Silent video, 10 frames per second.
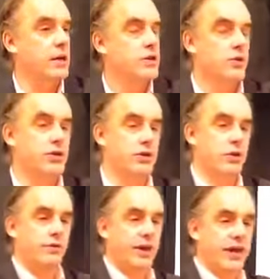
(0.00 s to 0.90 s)
So it's
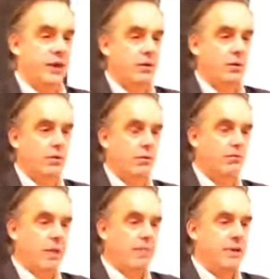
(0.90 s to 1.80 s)
sort of like
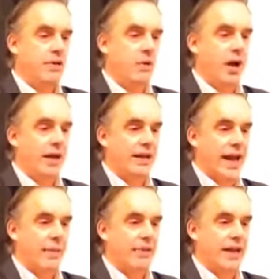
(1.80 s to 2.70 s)
maybe you're a well
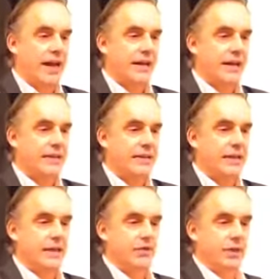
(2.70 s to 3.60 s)
adapted
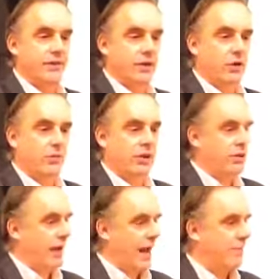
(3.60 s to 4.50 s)
adolescent and you live at home and
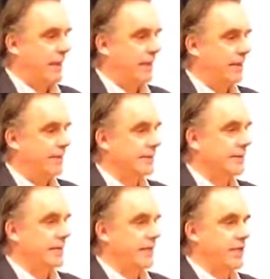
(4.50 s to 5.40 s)
you're a happy
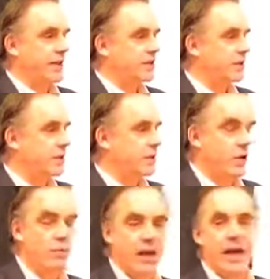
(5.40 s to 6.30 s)
adolescent and everything's good at
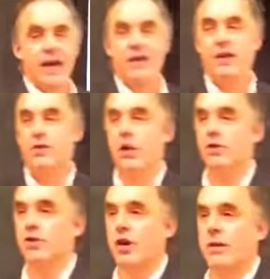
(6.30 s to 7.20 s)
home. And then you go
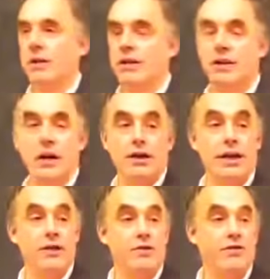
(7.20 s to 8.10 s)
out to try to be an
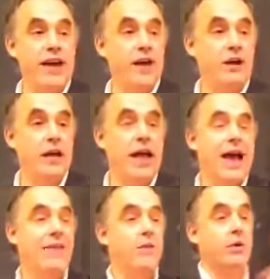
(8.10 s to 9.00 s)
adult and you fail.
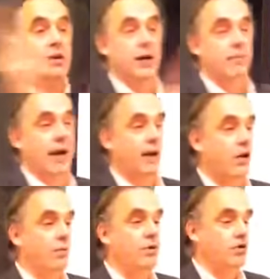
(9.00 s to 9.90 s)
And then when you come back
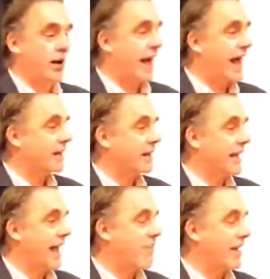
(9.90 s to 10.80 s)
home, you try to act
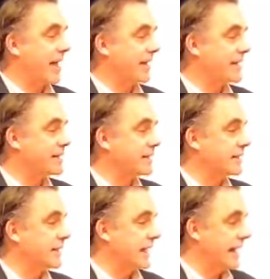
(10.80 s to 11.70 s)
like a happy
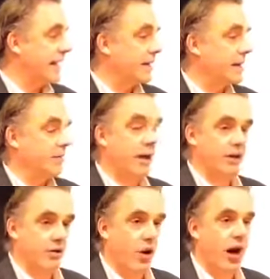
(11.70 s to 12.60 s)
adolescent again but
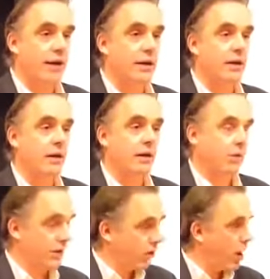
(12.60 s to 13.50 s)
you're not.
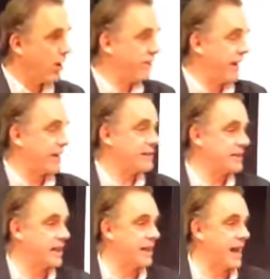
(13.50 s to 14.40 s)
What you are, in fact, is
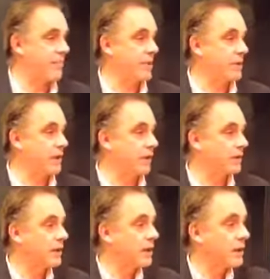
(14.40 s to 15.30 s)
an unhappy
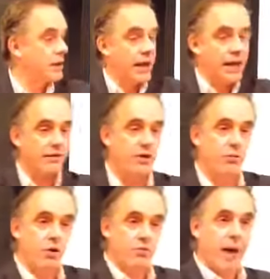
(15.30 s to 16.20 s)
adult. And if you
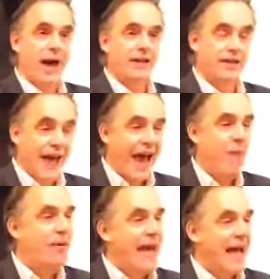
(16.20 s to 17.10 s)
move back to the
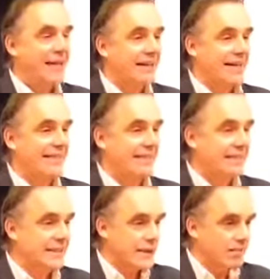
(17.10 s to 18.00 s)
happy
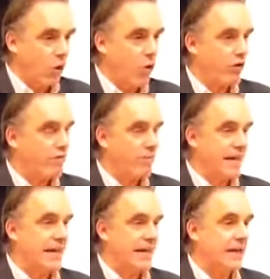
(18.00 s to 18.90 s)
adolescent mode of
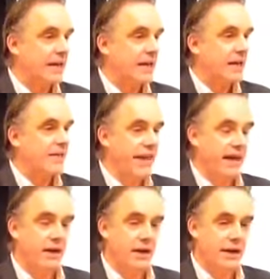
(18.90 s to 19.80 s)
being,
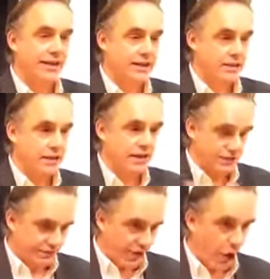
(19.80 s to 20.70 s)
then it's,
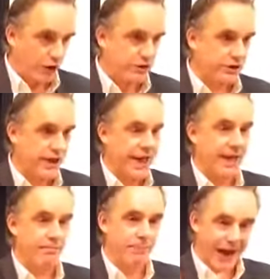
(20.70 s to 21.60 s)
it's false
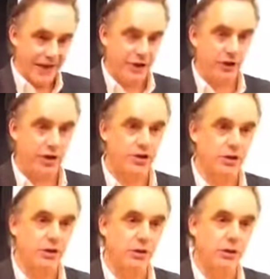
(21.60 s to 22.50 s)
and
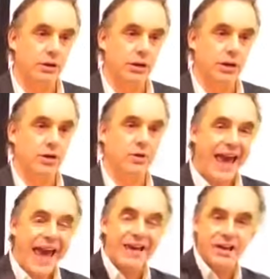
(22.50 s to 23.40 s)
pathological. You
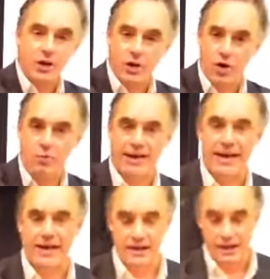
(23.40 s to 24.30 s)
can't go home
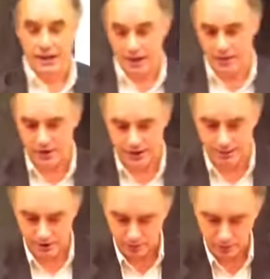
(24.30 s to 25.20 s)
again, another
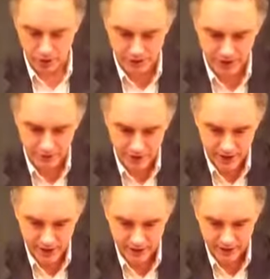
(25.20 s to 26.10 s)
typical motif
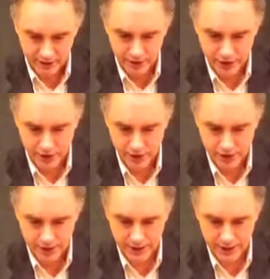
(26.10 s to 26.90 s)
in literature.